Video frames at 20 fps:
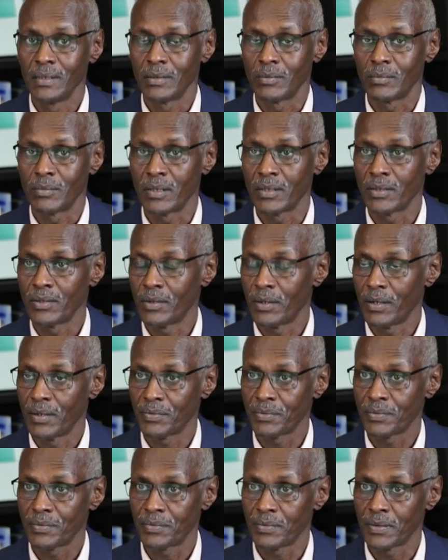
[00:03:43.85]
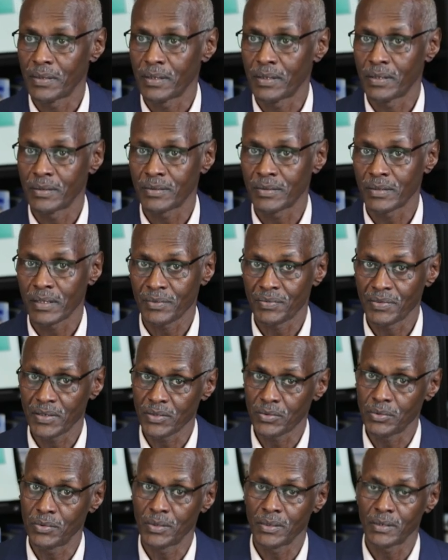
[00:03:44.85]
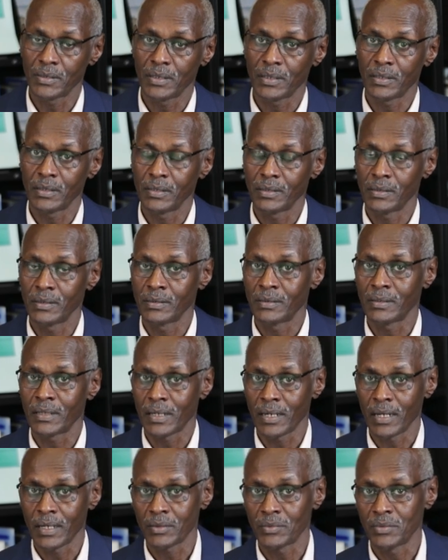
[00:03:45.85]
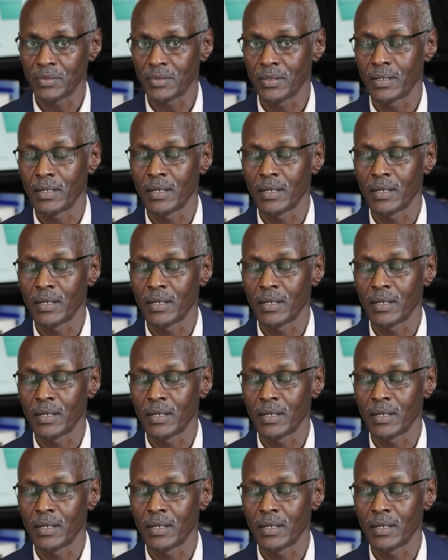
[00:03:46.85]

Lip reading: where you have surface water interact with